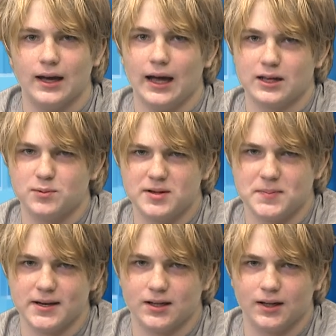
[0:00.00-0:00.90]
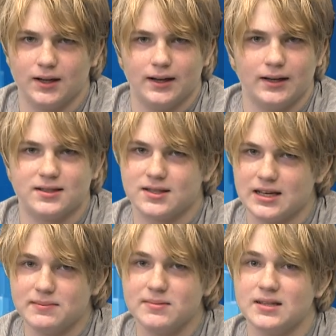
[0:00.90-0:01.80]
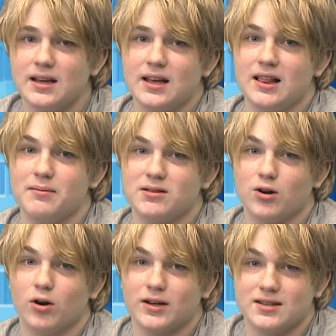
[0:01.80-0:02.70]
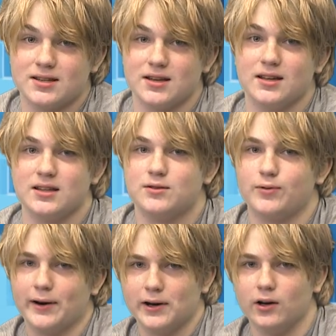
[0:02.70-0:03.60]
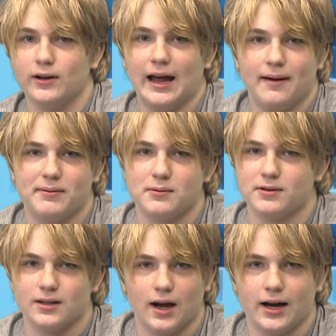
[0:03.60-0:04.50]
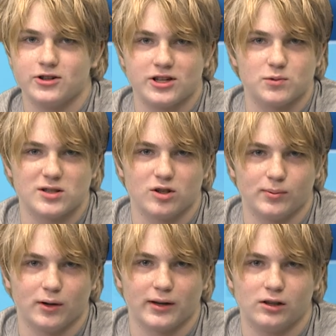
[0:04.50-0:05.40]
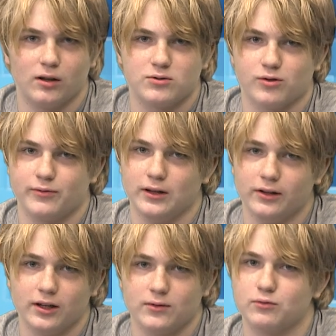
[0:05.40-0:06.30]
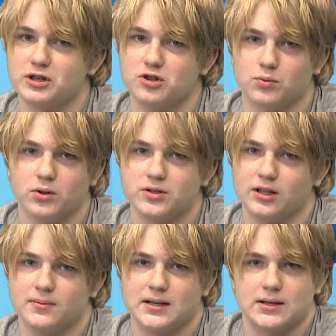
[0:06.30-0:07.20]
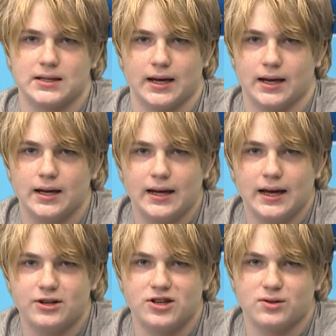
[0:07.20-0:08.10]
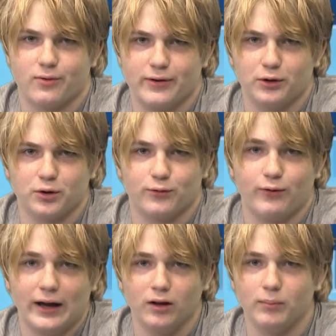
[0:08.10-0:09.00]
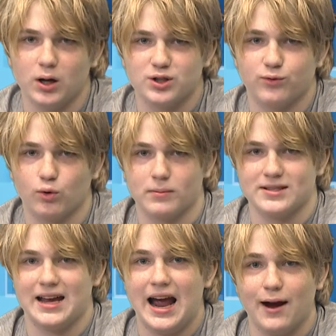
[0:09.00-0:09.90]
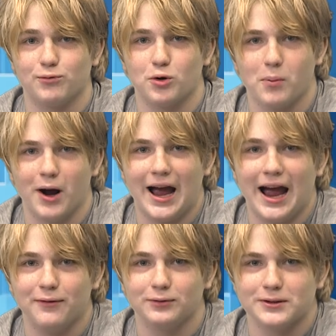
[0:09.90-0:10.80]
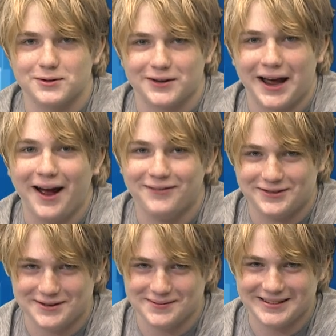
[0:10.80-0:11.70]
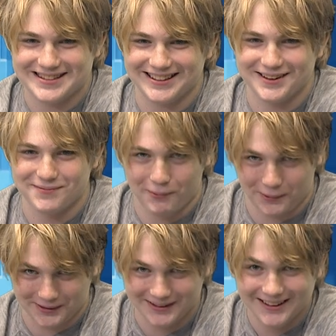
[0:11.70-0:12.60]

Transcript: As we speak, it seems that Miss Hardesty is very unhappy with the IHS Whistleblowing Club's revealing of the rituals in Upstairs K, and she has revealed her final boss form as a half-robot, half-lizard, half-human cyborg.